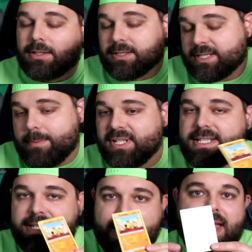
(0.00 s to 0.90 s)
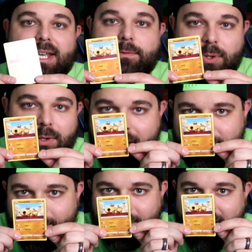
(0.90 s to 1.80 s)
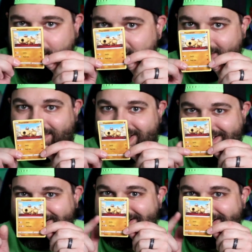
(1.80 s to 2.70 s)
That being said, if you love Hippolobodopodus,